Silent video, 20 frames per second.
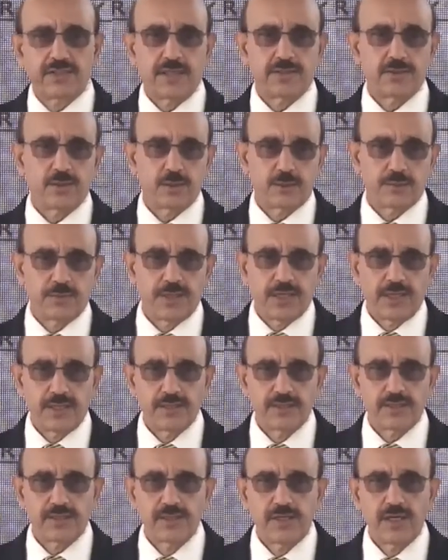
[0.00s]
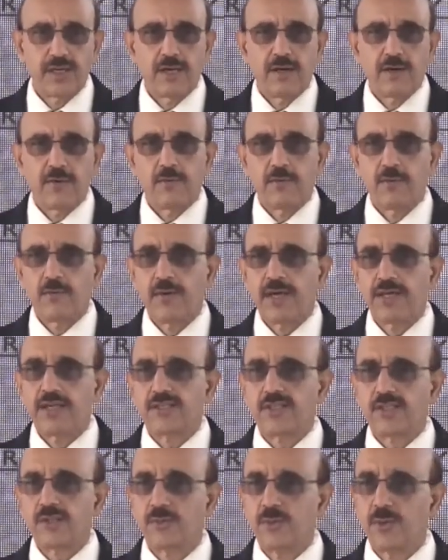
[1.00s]
that took place were very
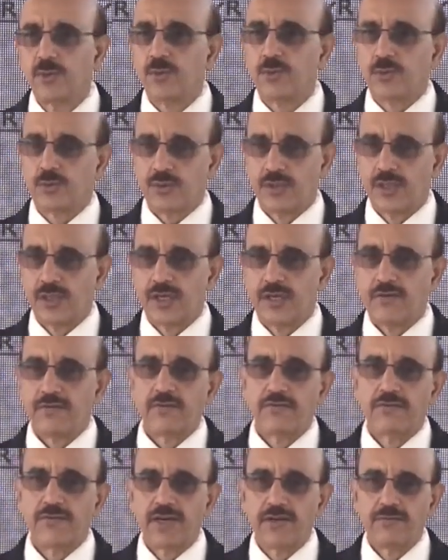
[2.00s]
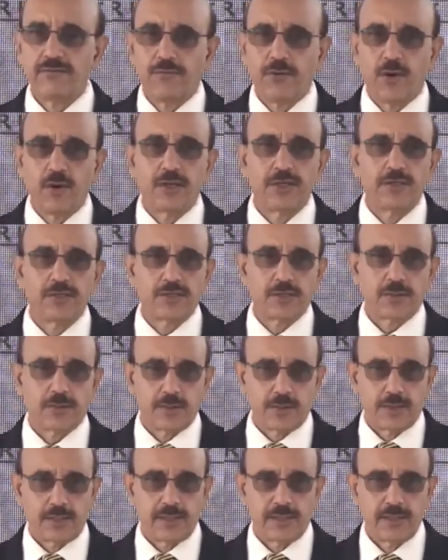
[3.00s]
smooth, were very
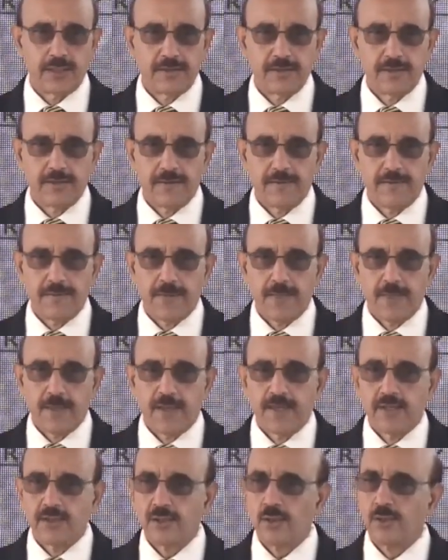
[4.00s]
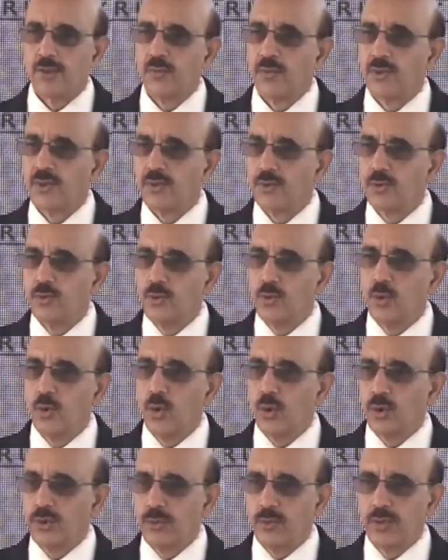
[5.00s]
voluntarily. So there
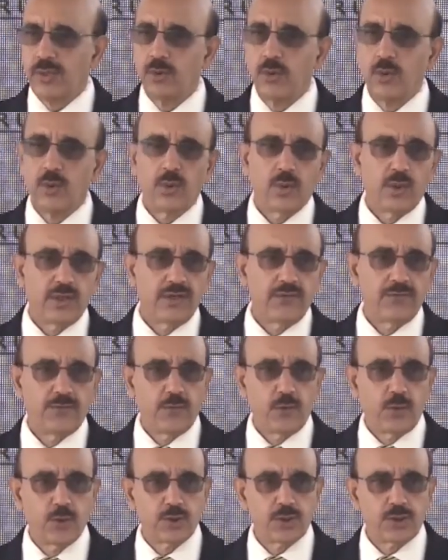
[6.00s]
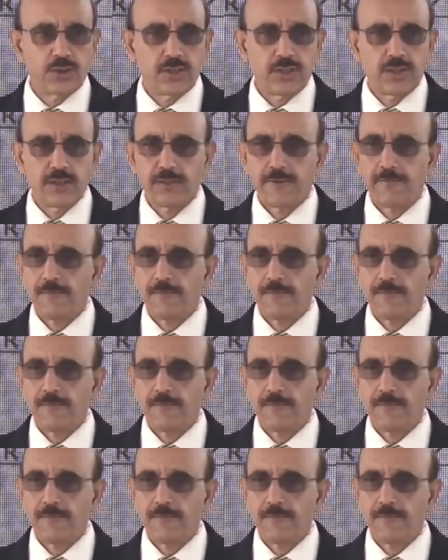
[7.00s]
were no enforced